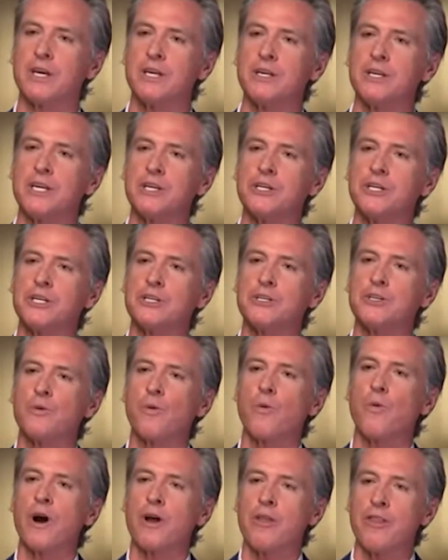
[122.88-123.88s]

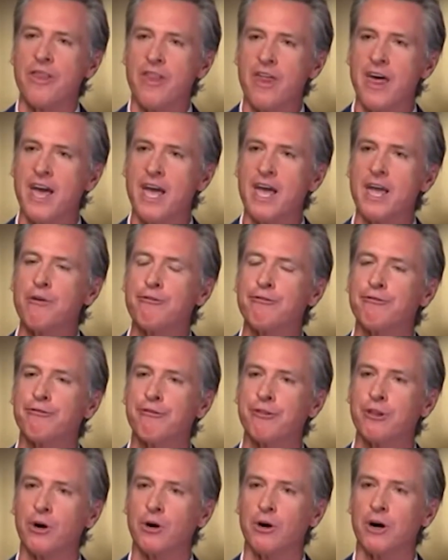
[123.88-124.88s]
conditions where they
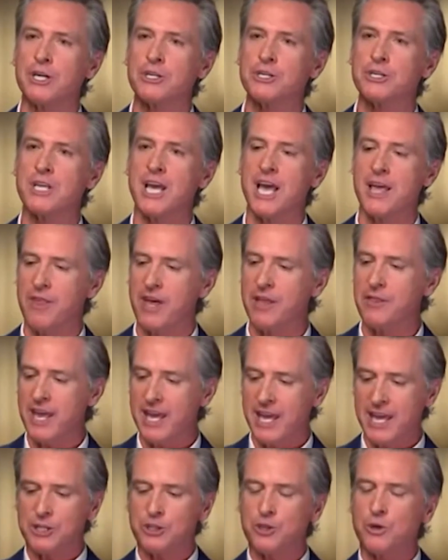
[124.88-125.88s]
flourished. And then
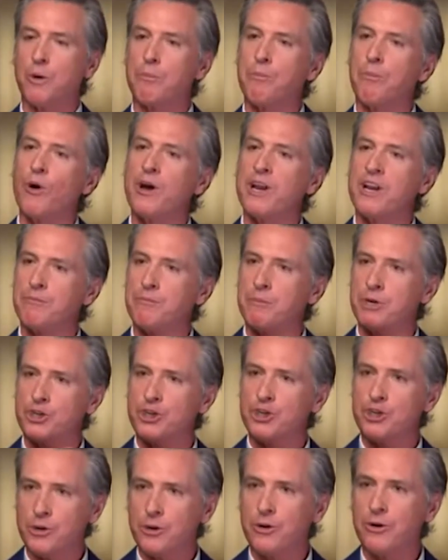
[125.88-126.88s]
they get to a point of
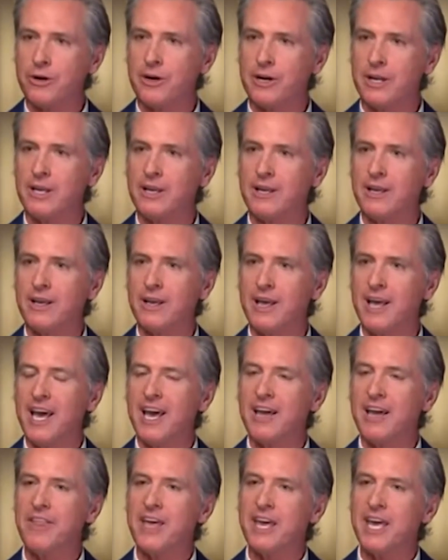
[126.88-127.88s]
maturity.
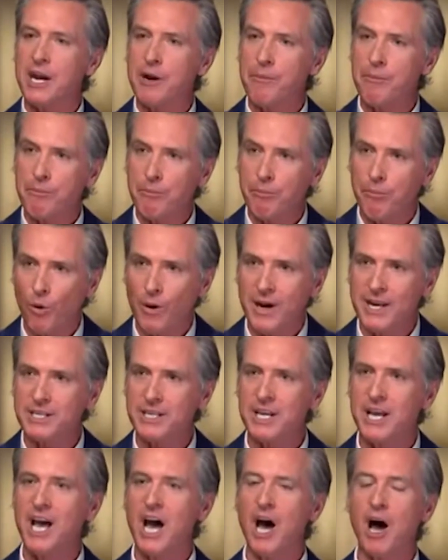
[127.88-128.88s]
And they get a
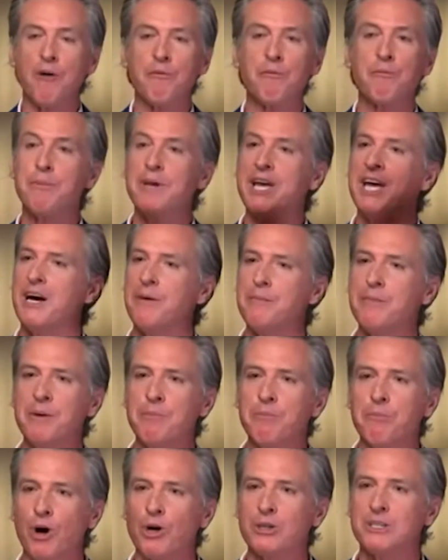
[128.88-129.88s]
point of
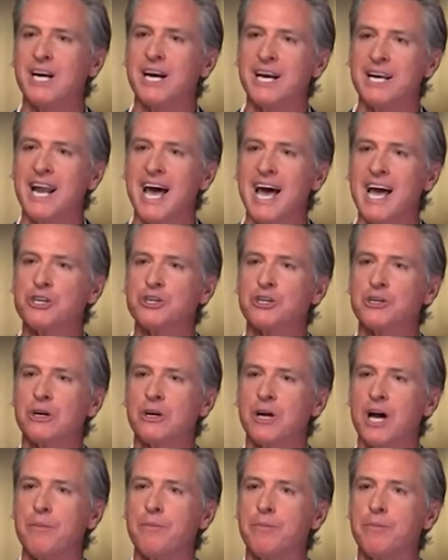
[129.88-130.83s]
becoming multinational companies.